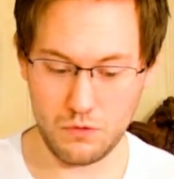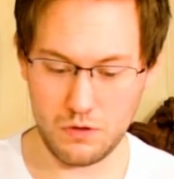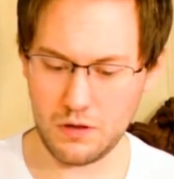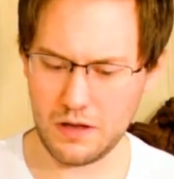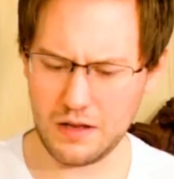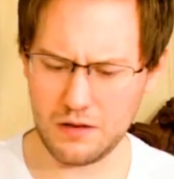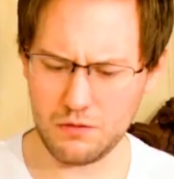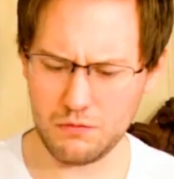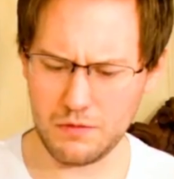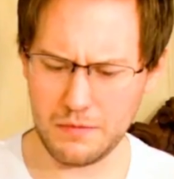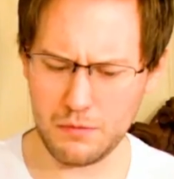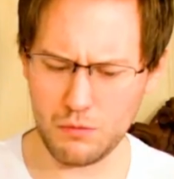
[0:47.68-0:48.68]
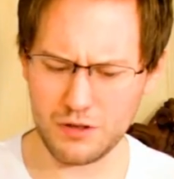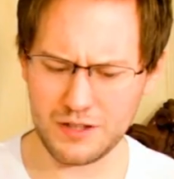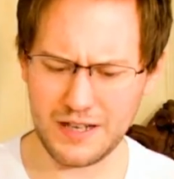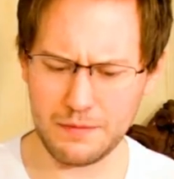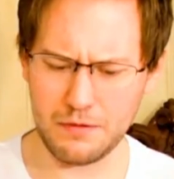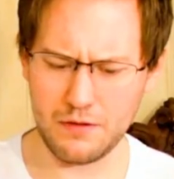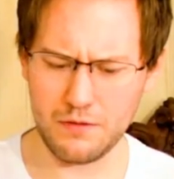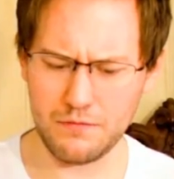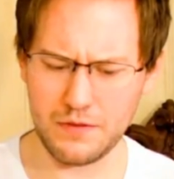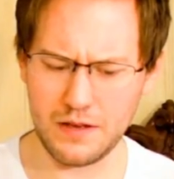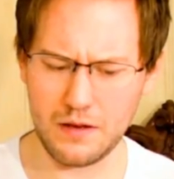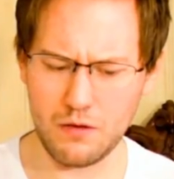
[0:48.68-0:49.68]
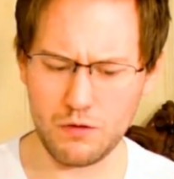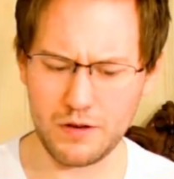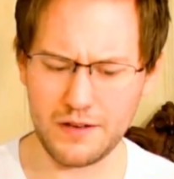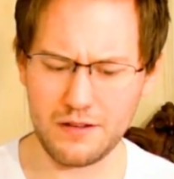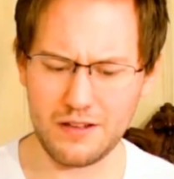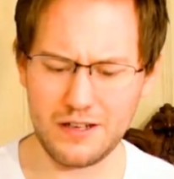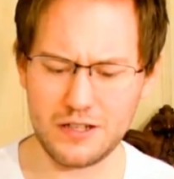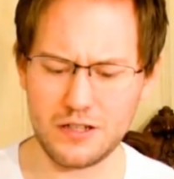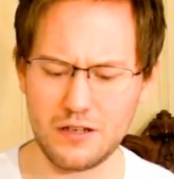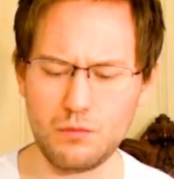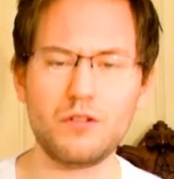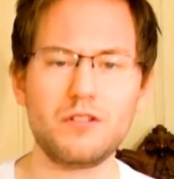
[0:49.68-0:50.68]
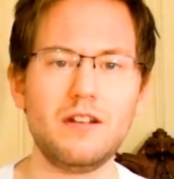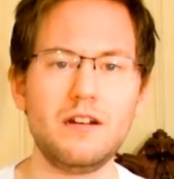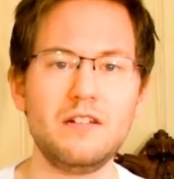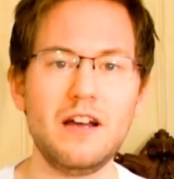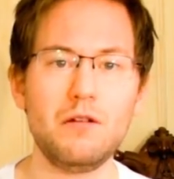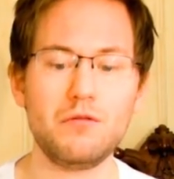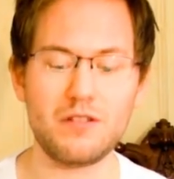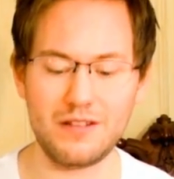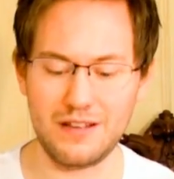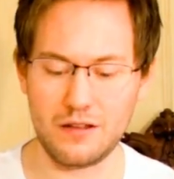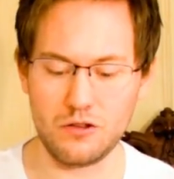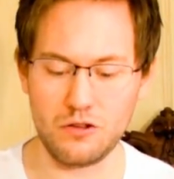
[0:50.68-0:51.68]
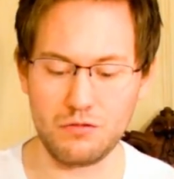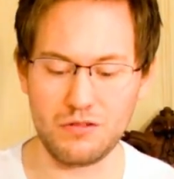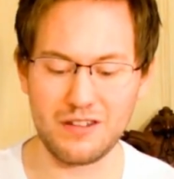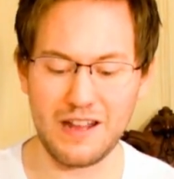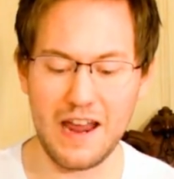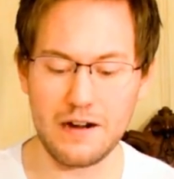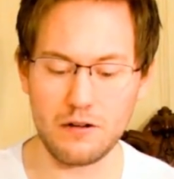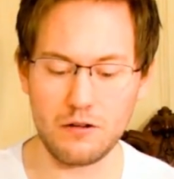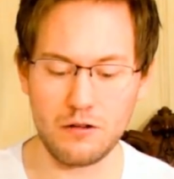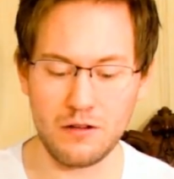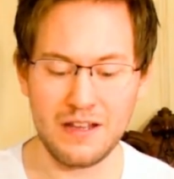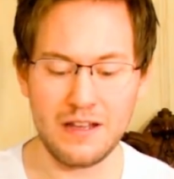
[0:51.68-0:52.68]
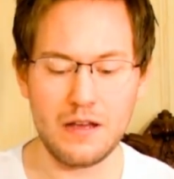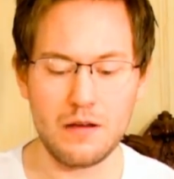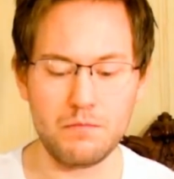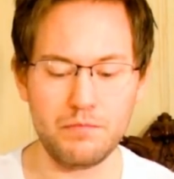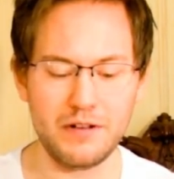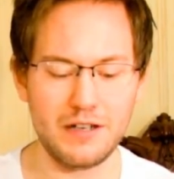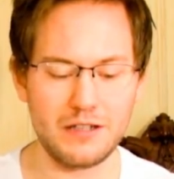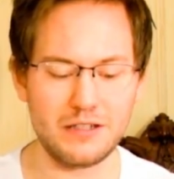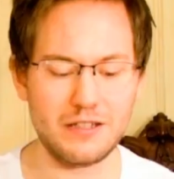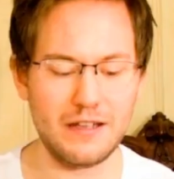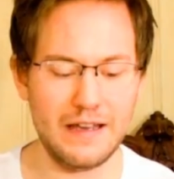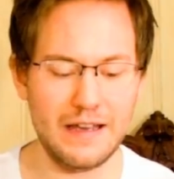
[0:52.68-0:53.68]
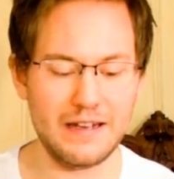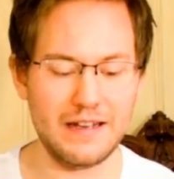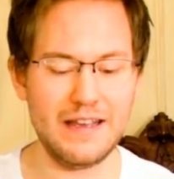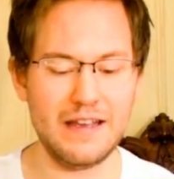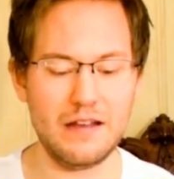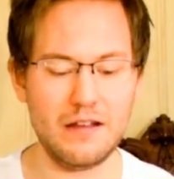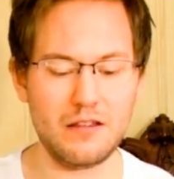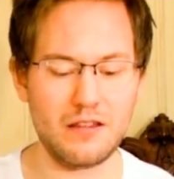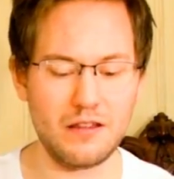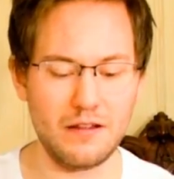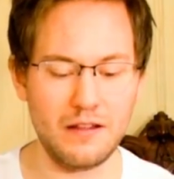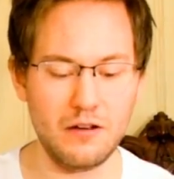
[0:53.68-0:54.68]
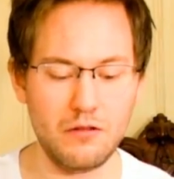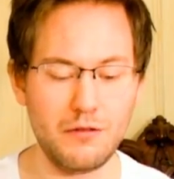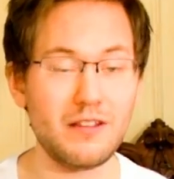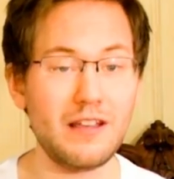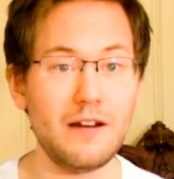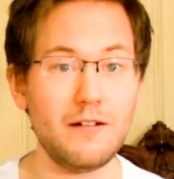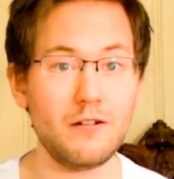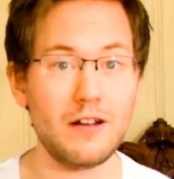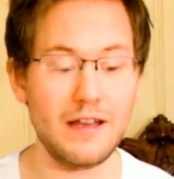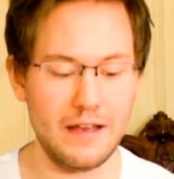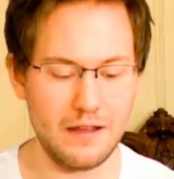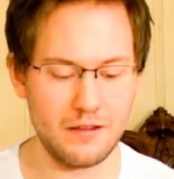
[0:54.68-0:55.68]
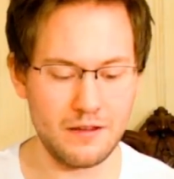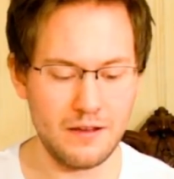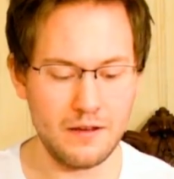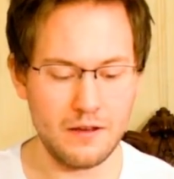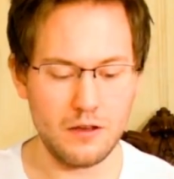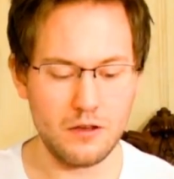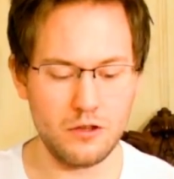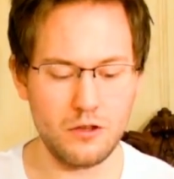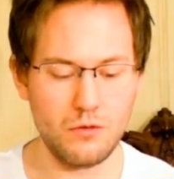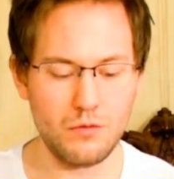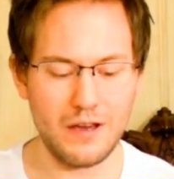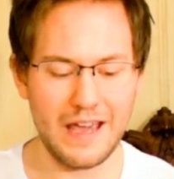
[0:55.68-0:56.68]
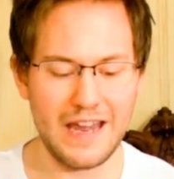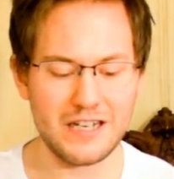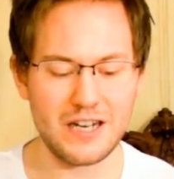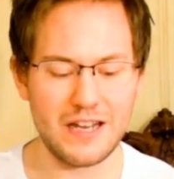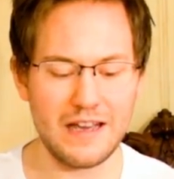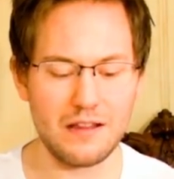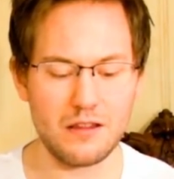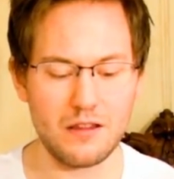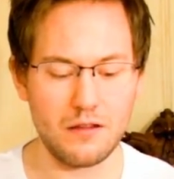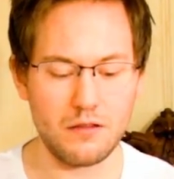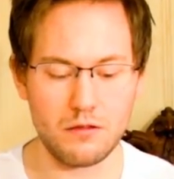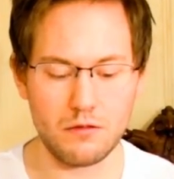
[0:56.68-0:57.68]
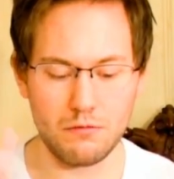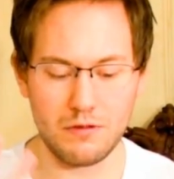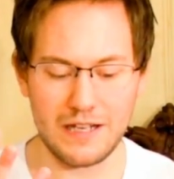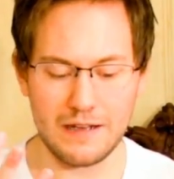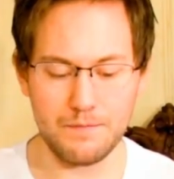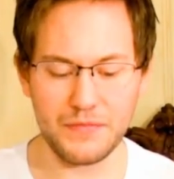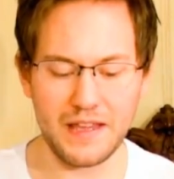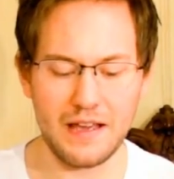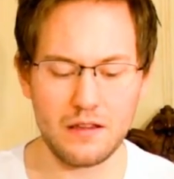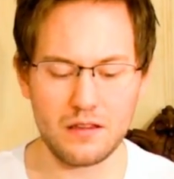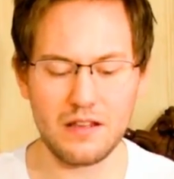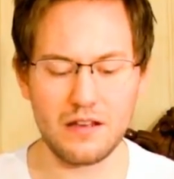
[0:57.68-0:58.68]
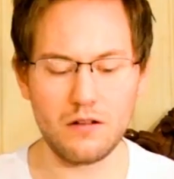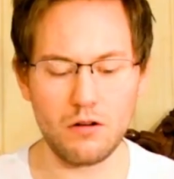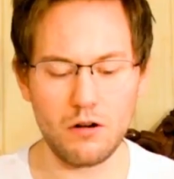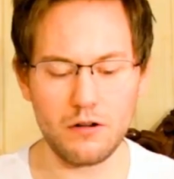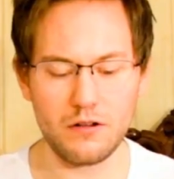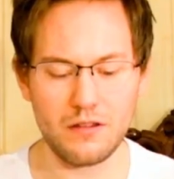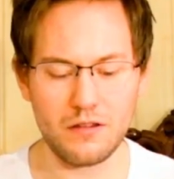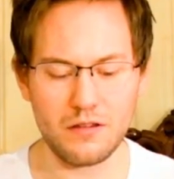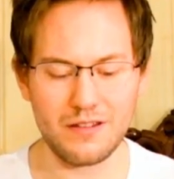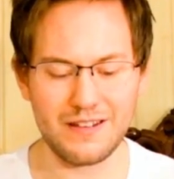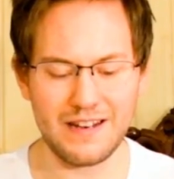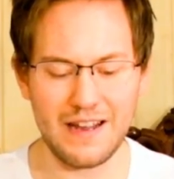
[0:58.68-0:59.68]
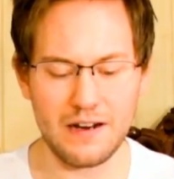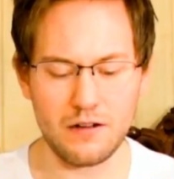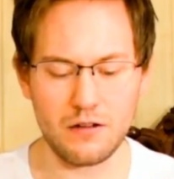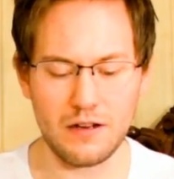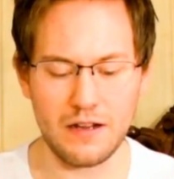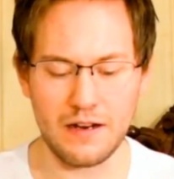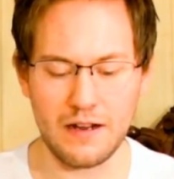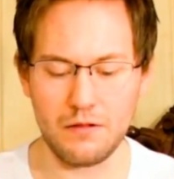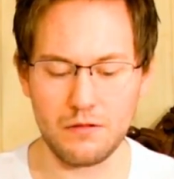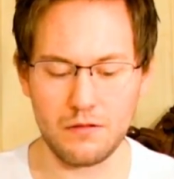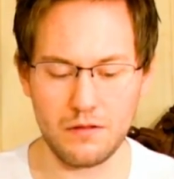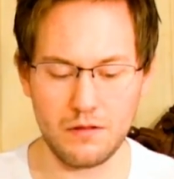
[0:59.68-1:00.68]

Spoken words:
I don't remember what type of organization it was that announced this new standard, but the new standard is UHS 3 SD cards standard, and now